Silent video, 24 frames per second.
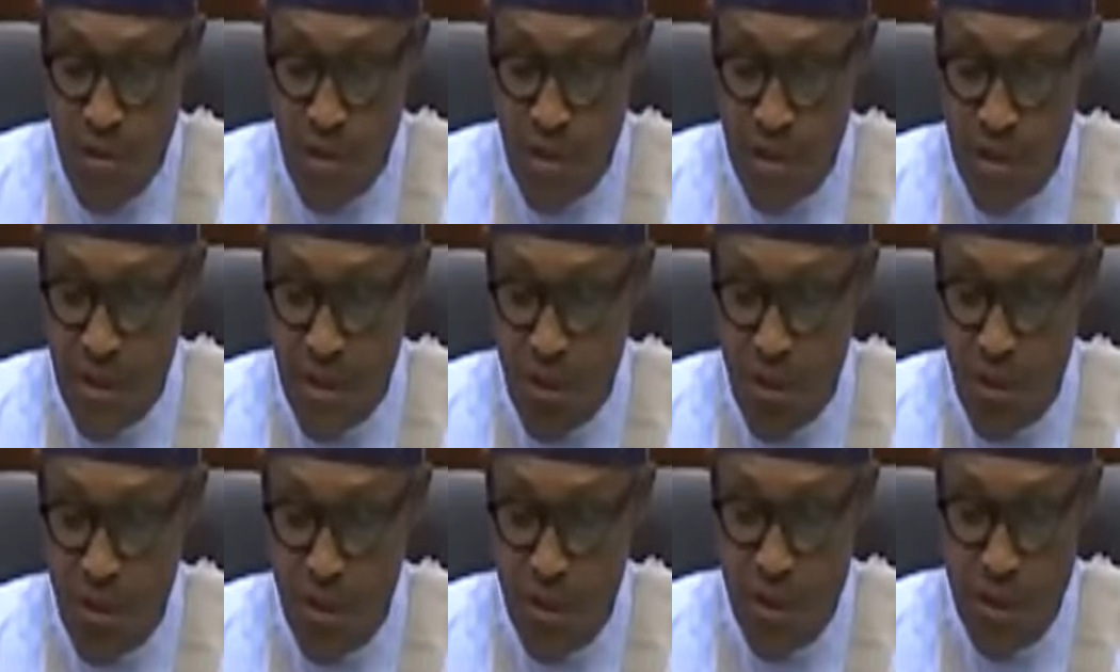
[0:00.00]

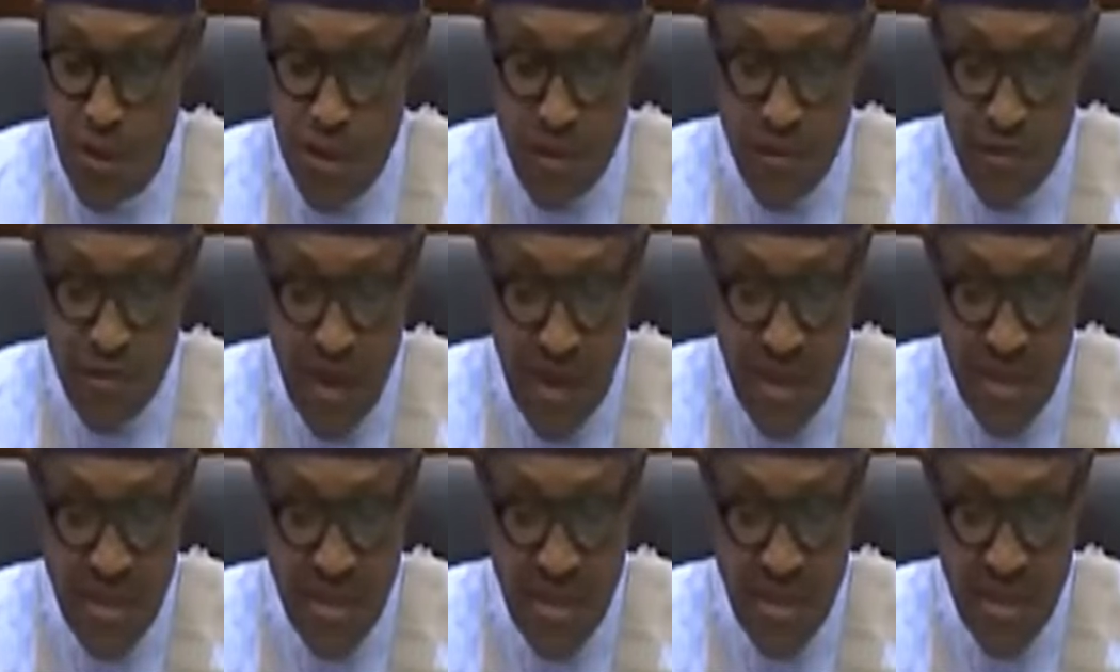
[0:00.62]
that which
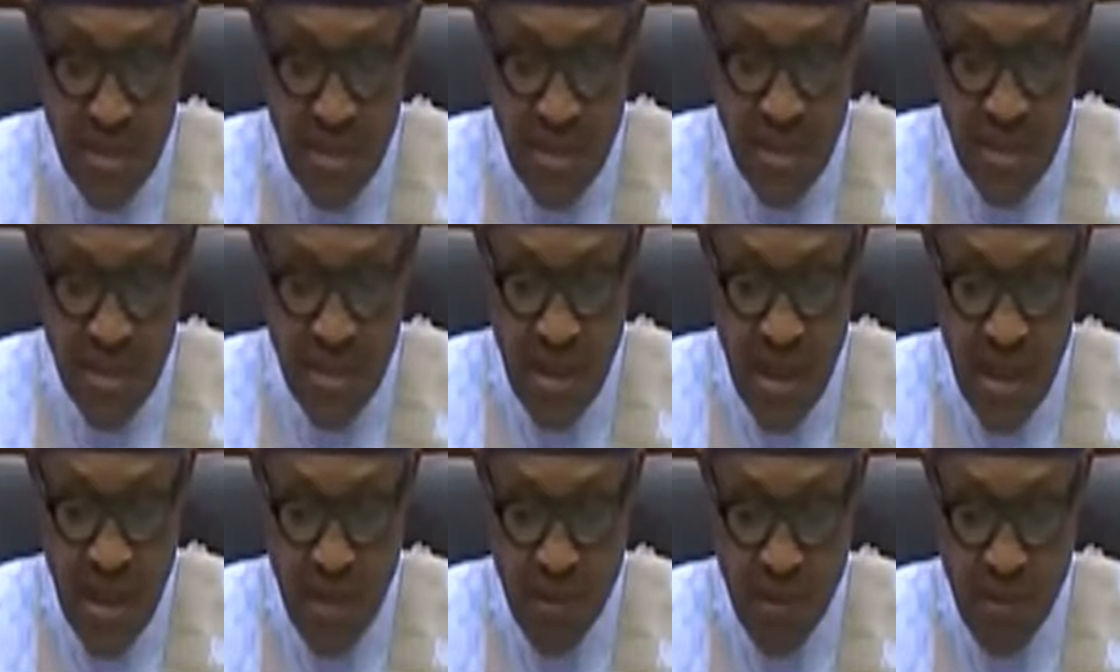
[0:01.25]
is right
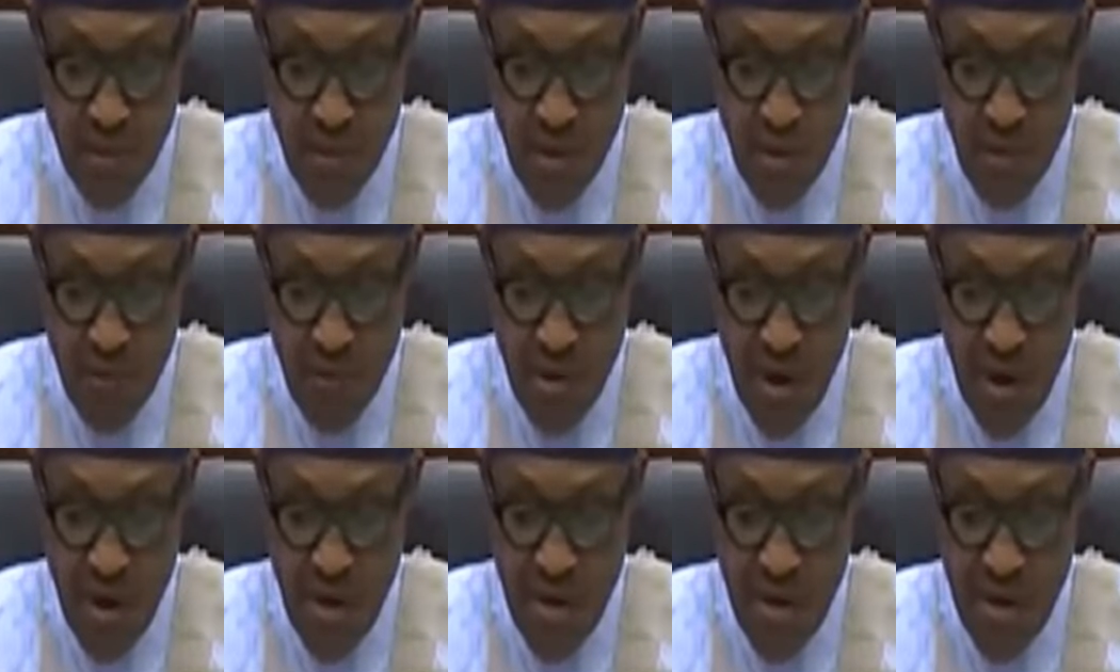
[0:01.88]
and
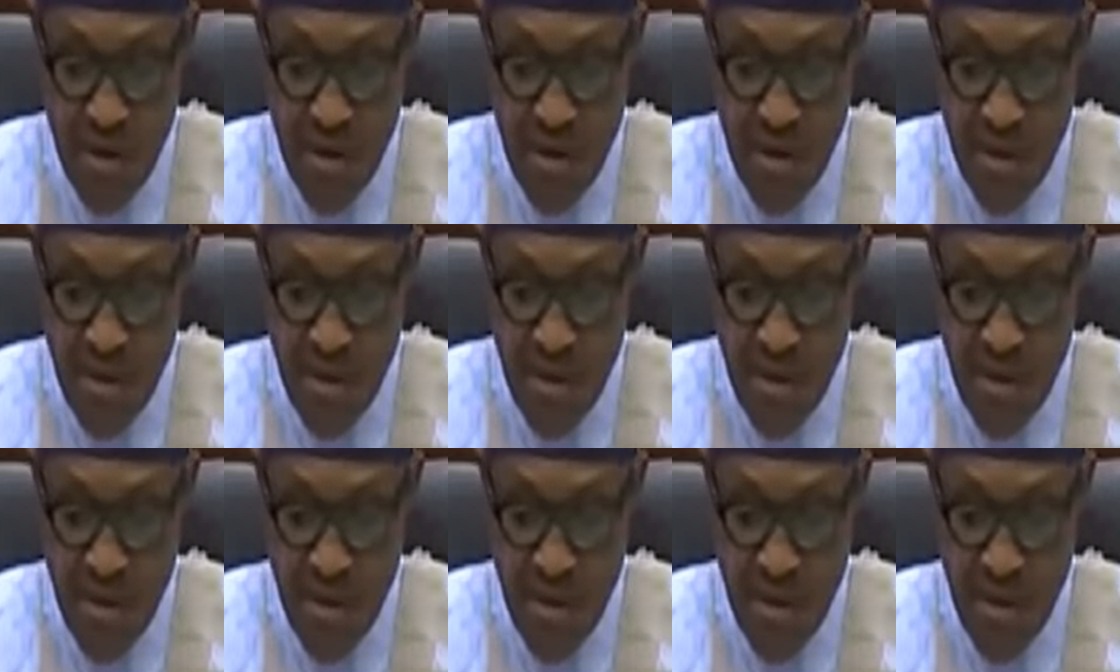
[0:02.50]
proper,